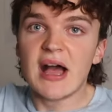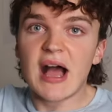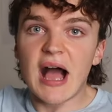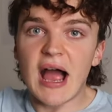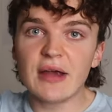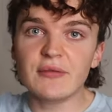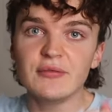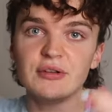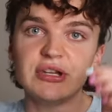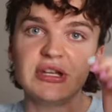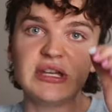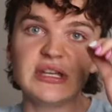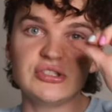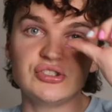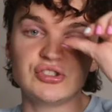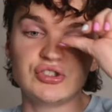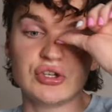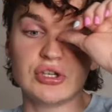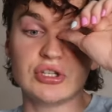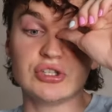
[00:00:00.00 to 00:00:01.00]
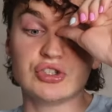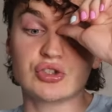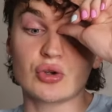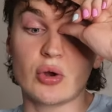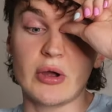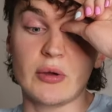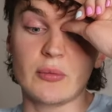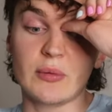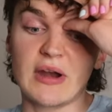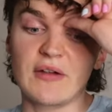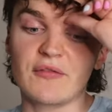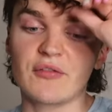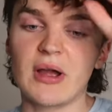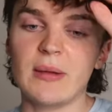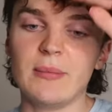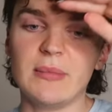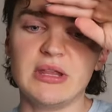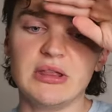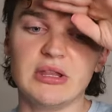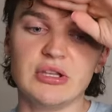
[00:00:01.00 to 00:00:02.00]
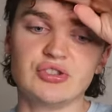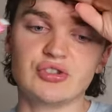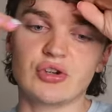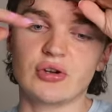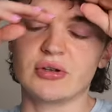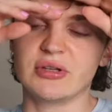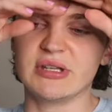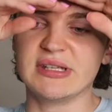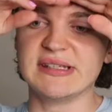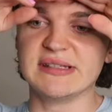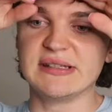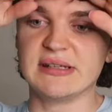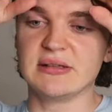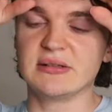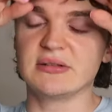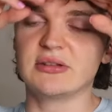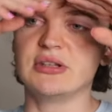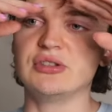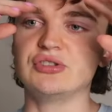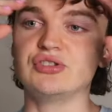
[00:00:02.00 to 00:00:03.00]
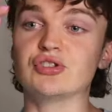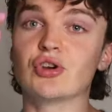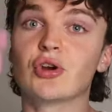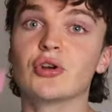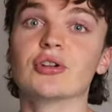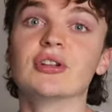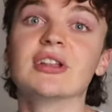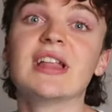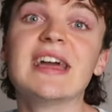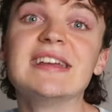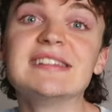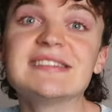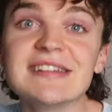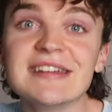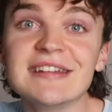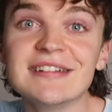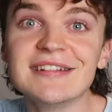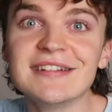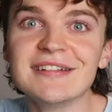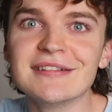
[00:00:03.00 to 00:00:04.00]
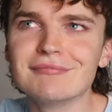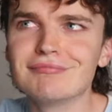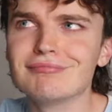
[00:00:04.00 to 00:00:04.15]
I really do enjoy whenever I'm in the journaling